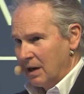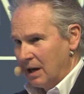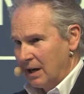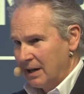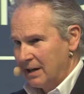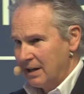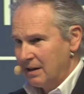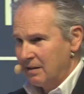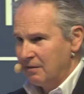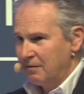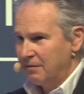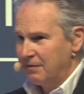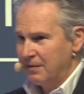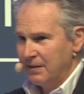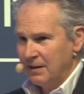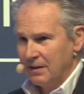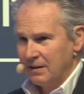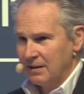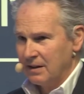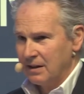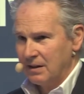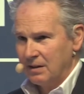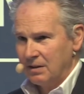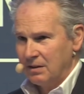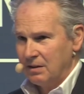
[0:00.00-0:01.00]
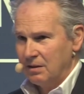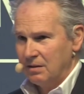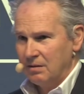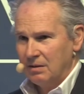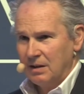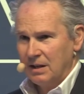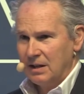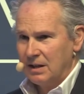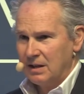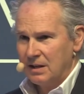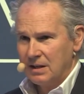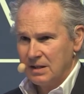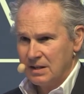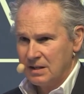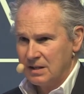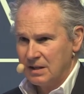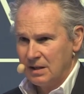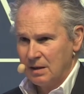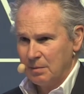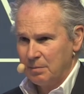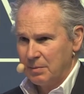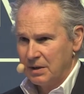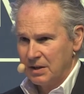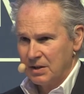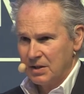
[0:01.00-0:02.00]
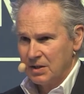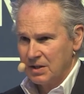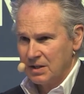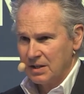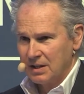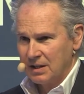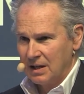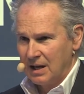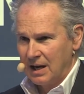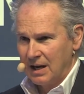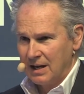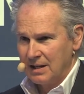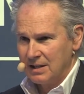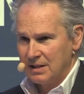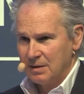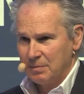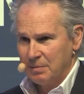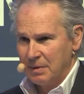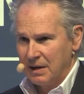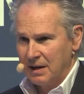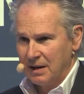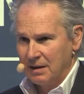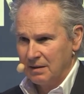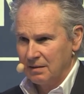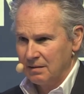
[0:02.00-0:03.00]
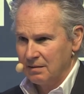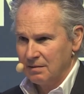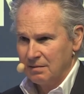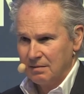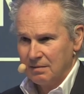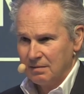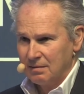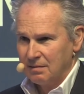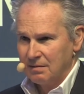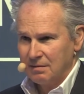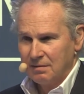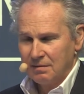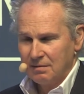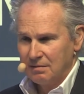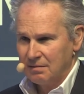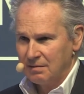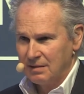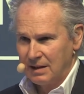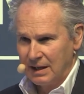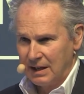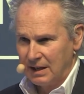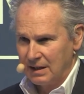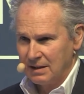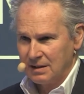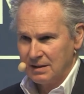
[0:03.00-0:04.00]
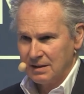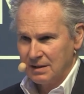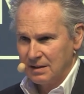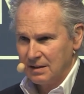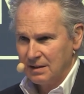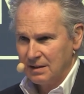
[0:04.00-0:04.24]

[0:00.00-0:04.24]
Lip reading: didn't feel that you needed to see a bunch of slides about things.